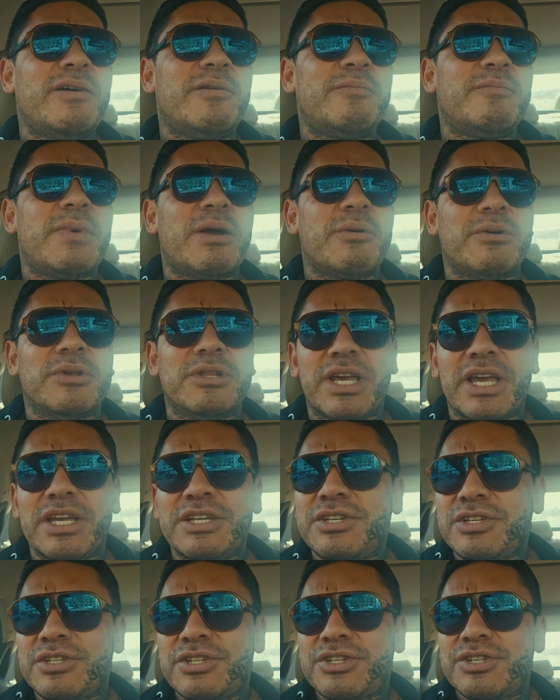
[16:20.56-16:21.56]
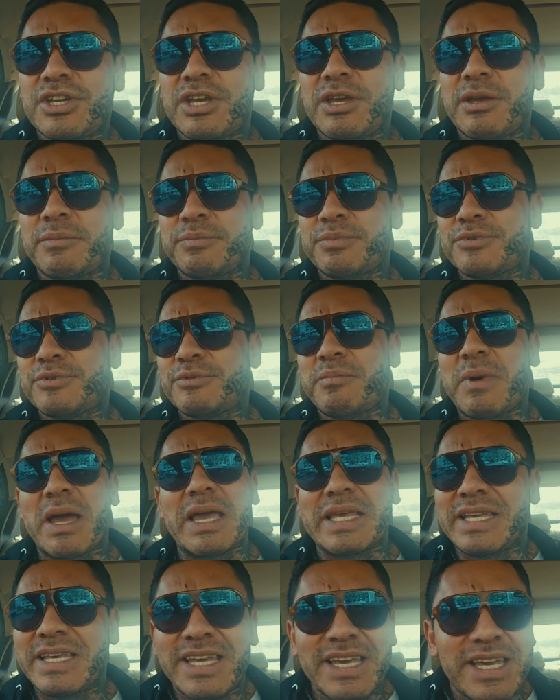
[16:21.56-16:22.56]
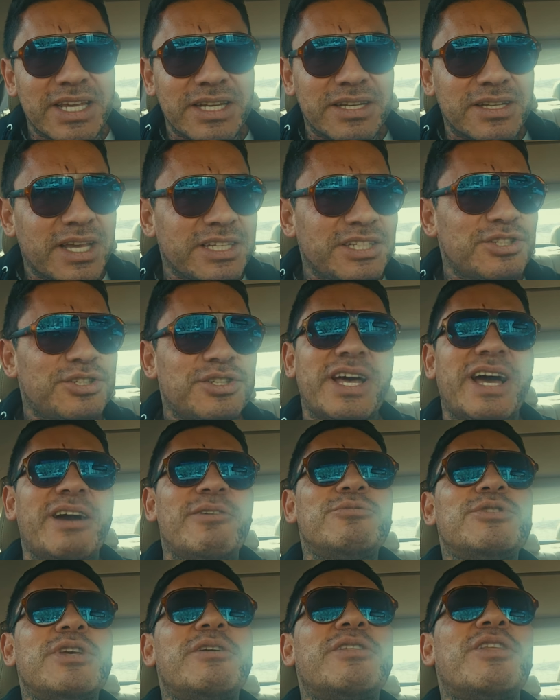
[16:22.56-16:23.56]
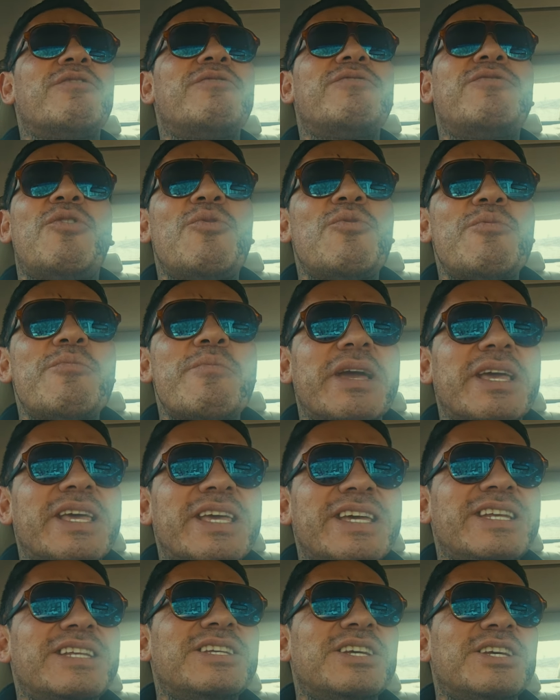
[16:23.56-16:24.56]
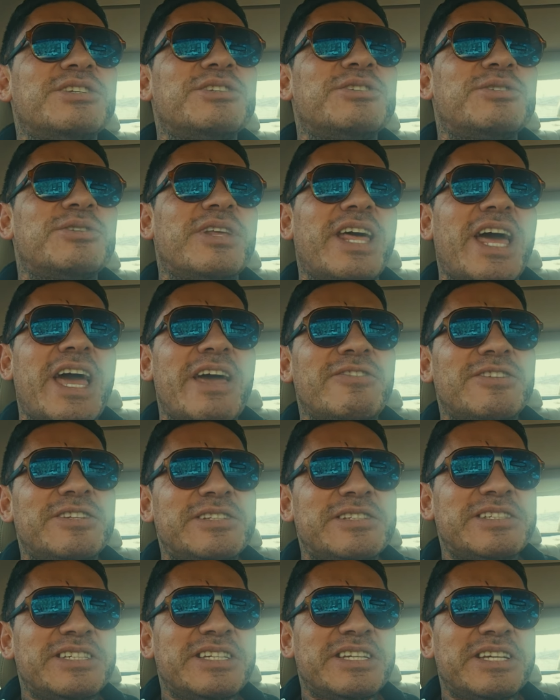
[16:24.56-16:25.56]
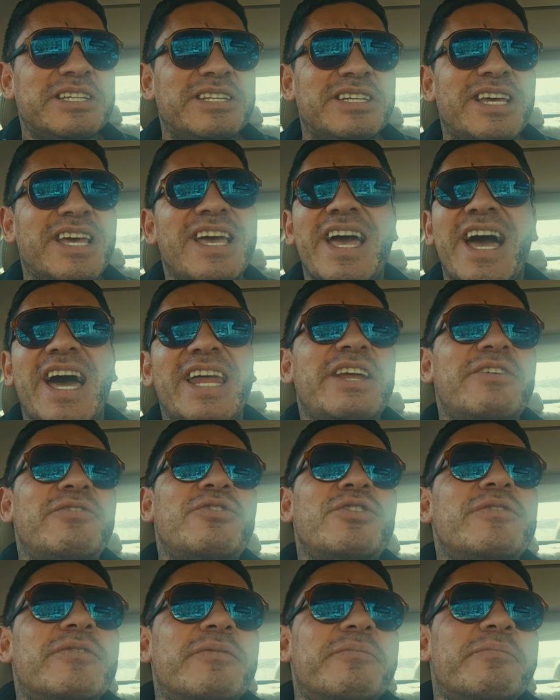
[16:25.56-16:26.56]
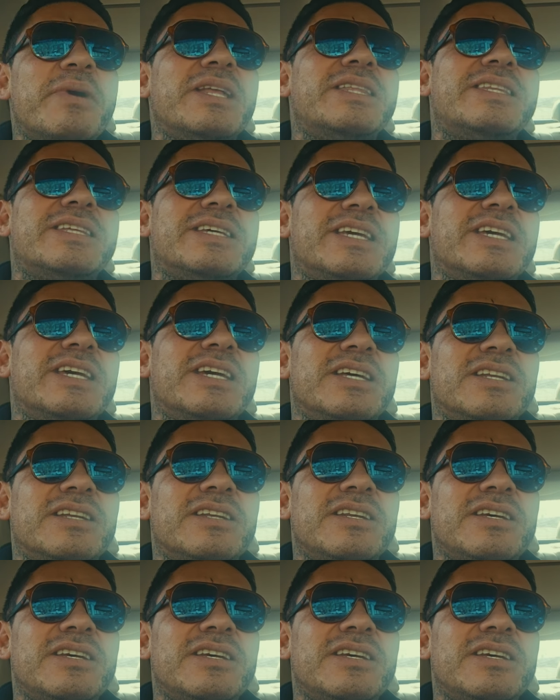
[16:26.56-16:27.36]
My relationships, my kid. I was on the phone with my kid yesterday. I never even met the kid.